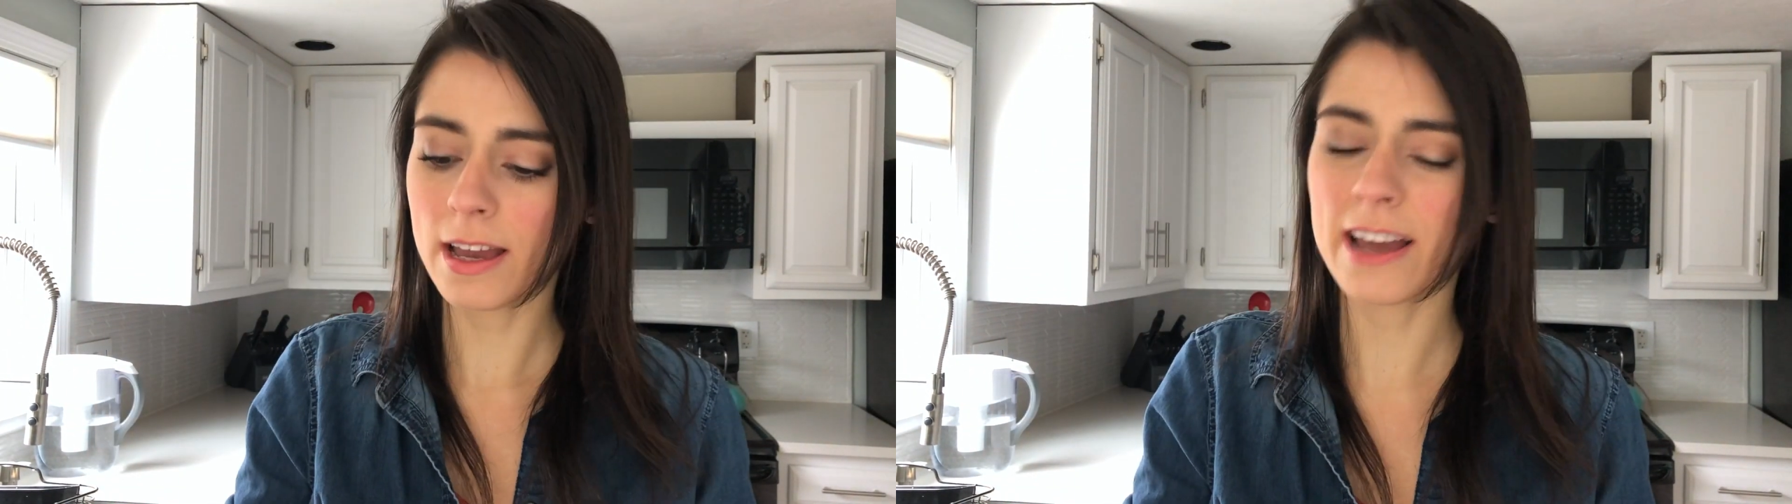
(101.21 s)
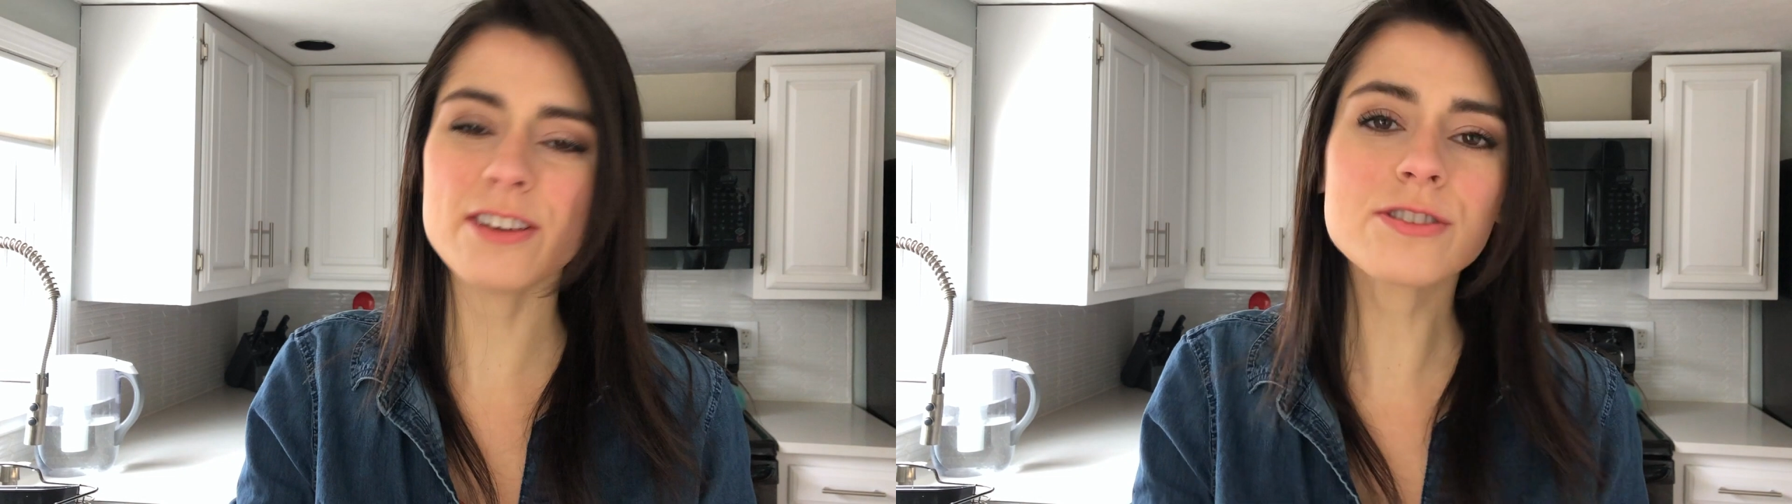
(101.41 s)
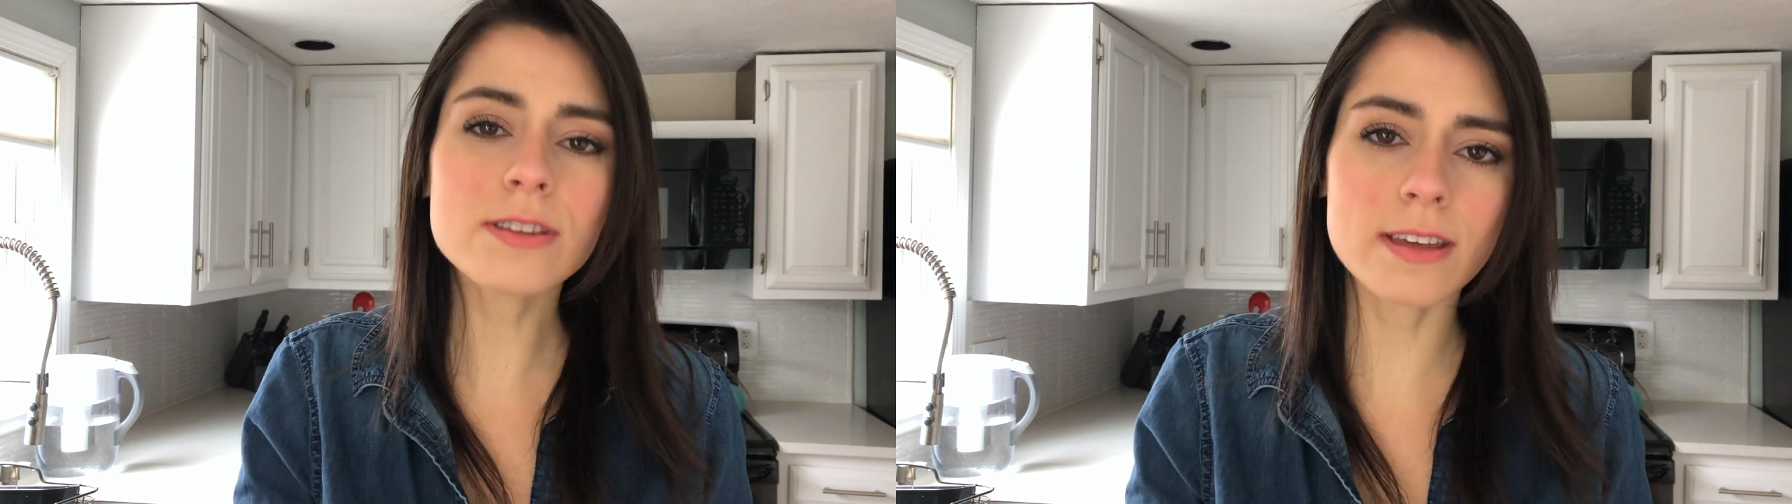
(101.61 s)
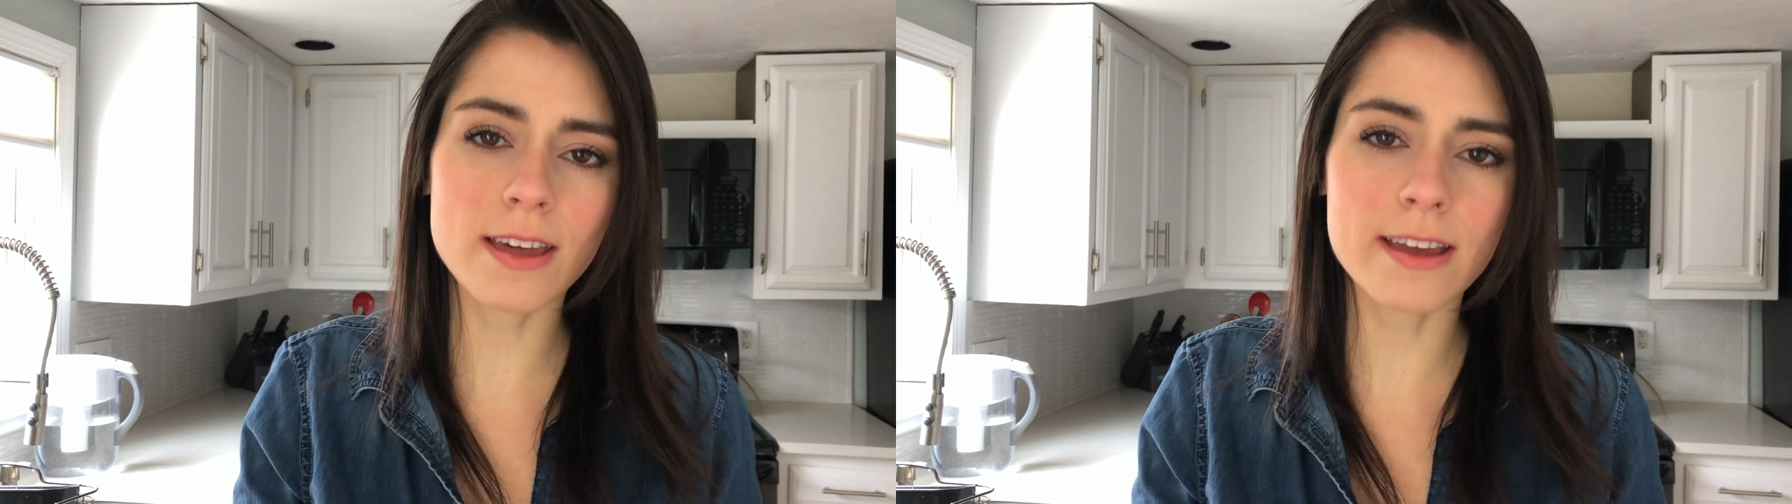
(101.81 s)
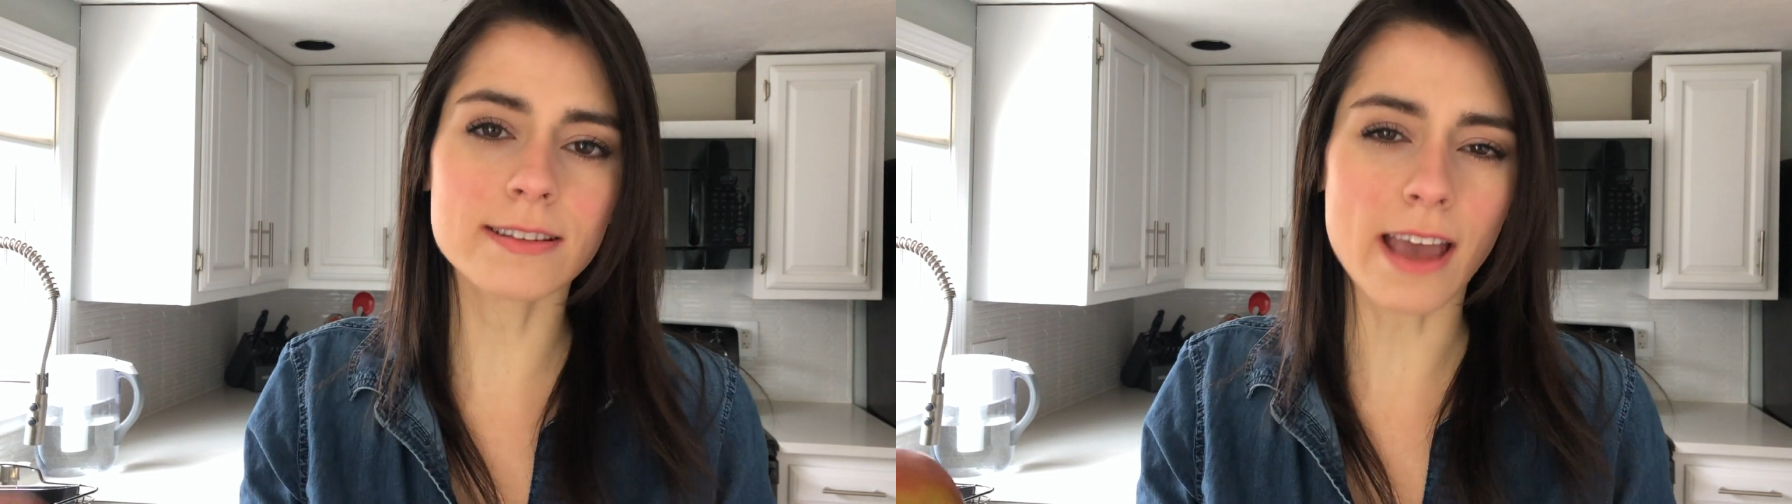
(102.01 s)
I usually
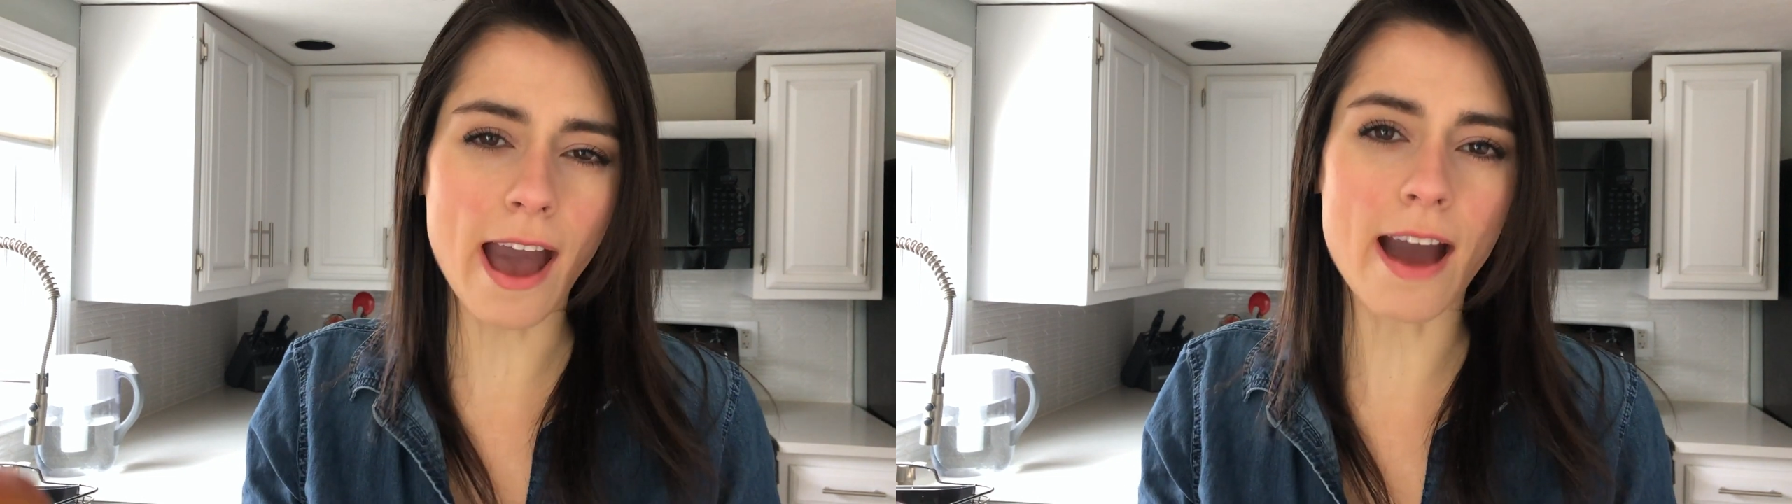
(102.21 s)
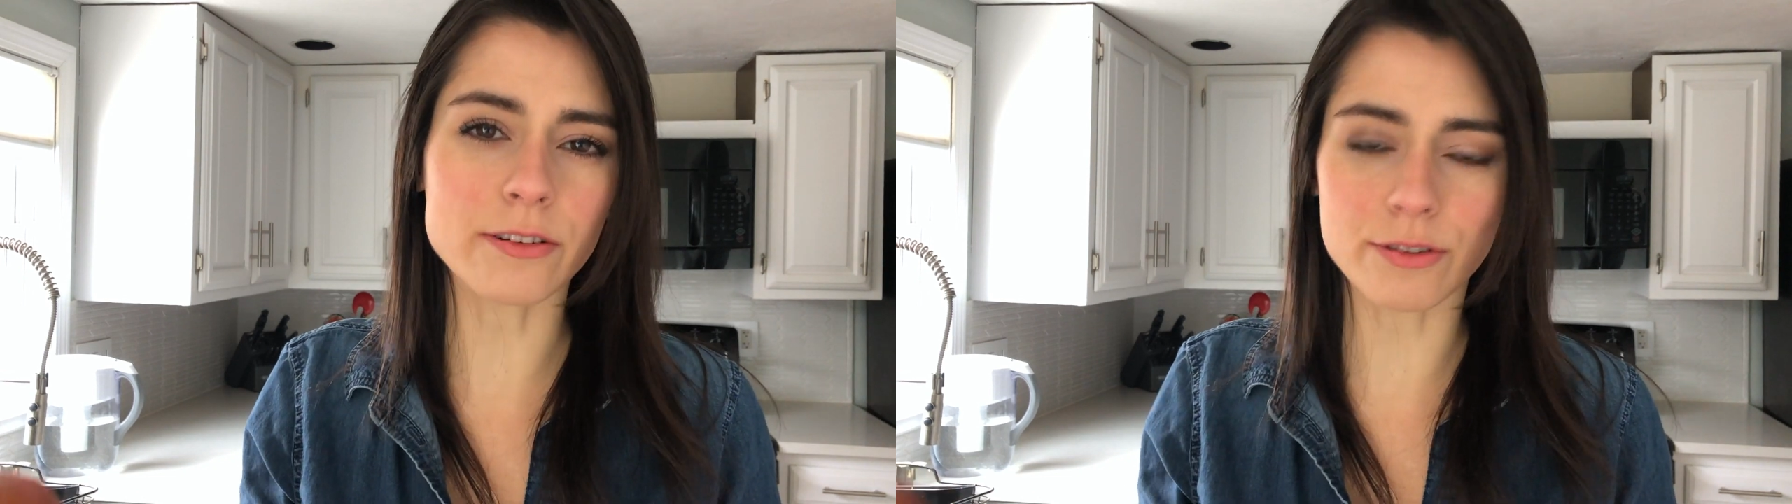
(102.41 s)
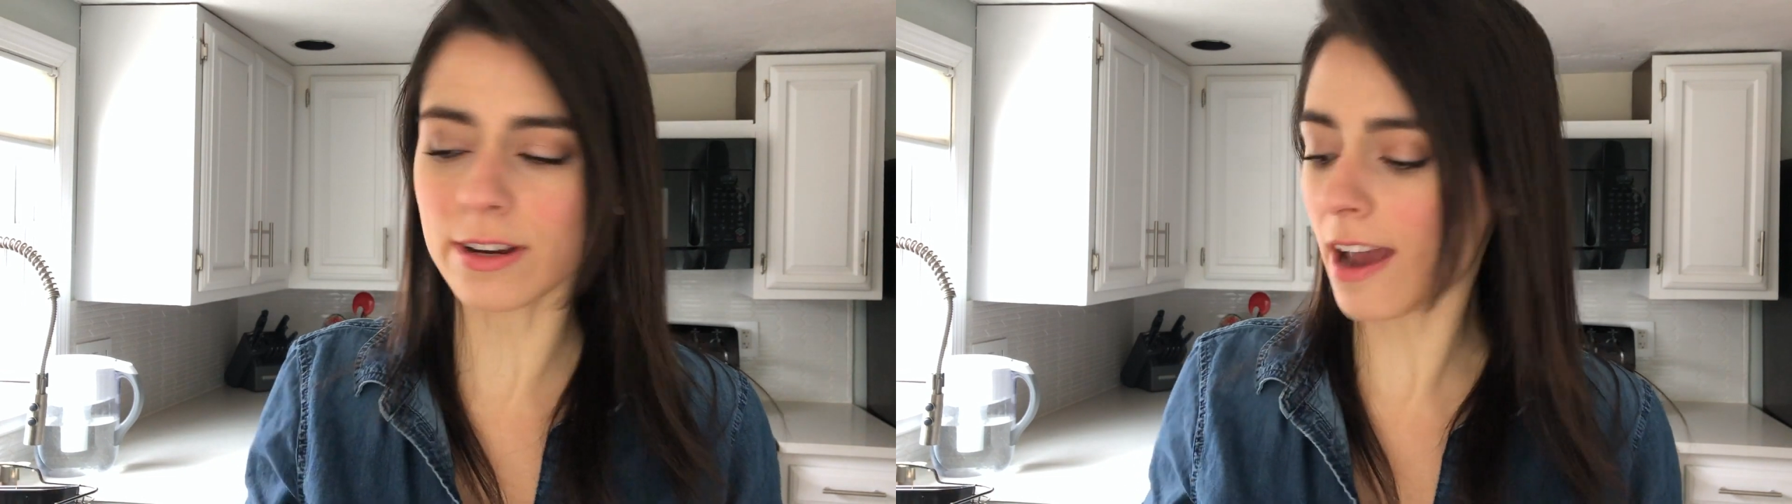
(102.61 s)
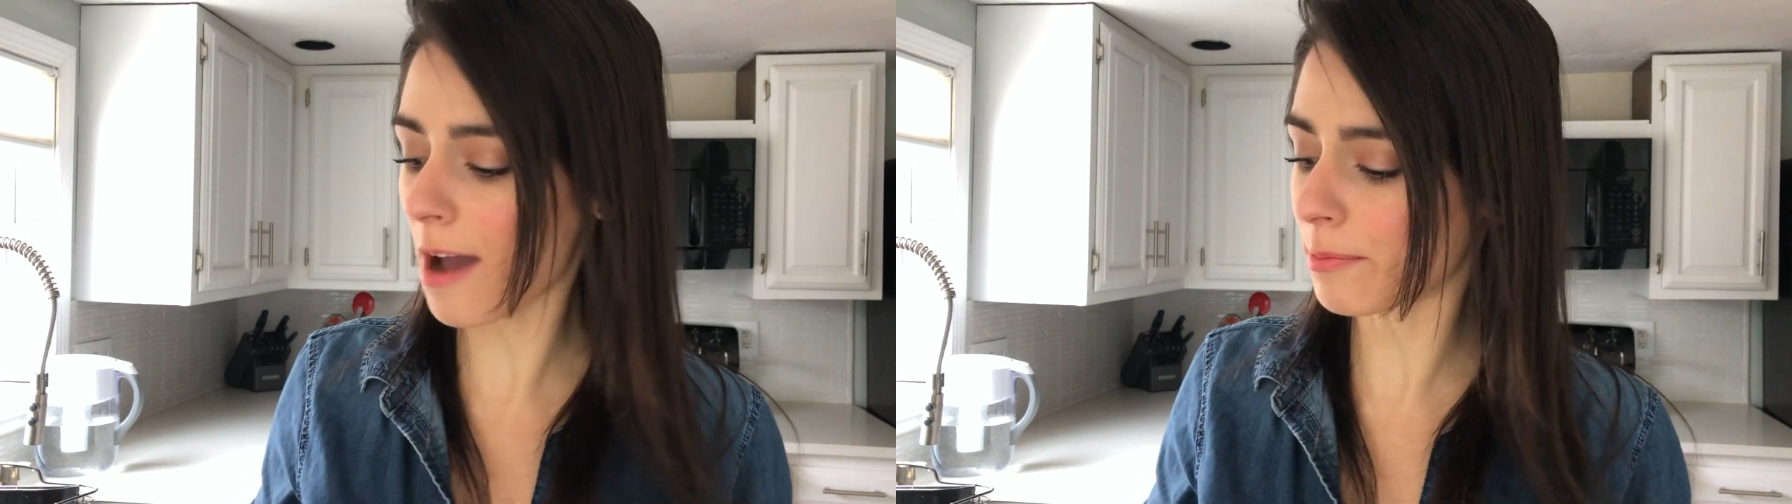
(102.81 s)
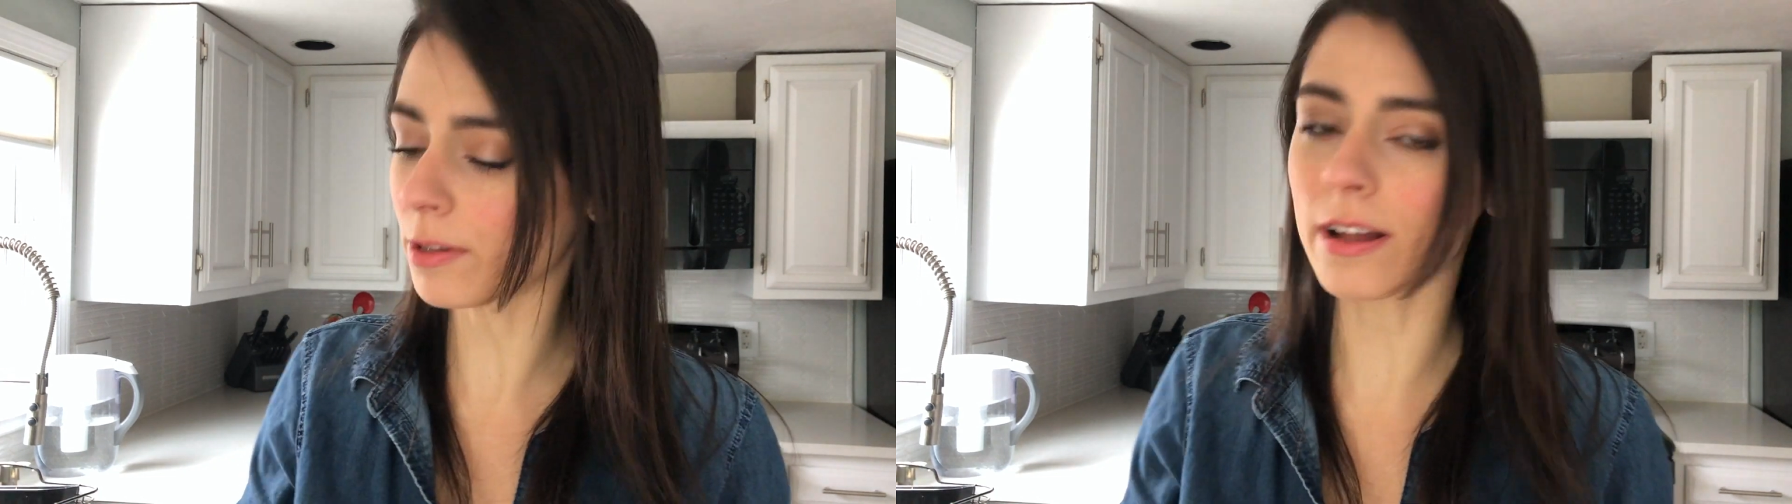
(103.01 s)
like to add green apple.